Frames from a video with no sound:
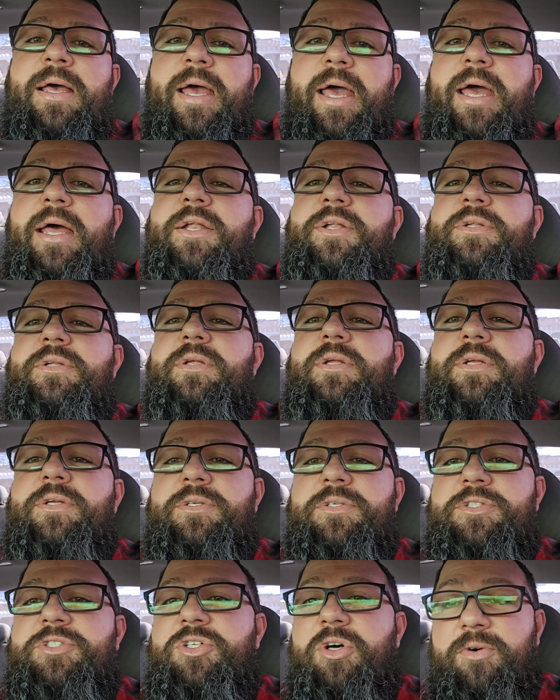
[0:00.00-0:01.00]
and
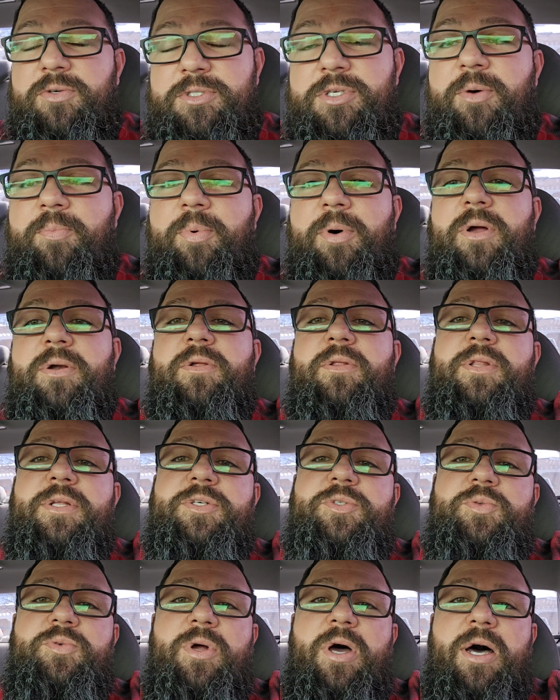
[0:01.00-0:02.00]
shows up onto
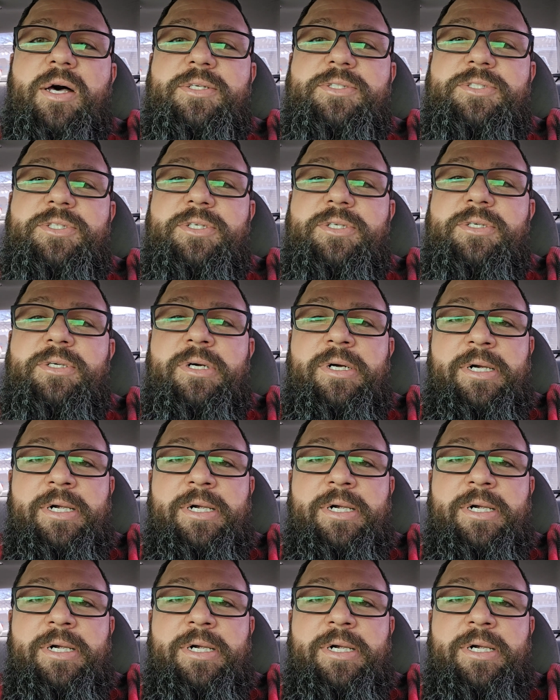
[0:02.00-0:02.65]
this roster,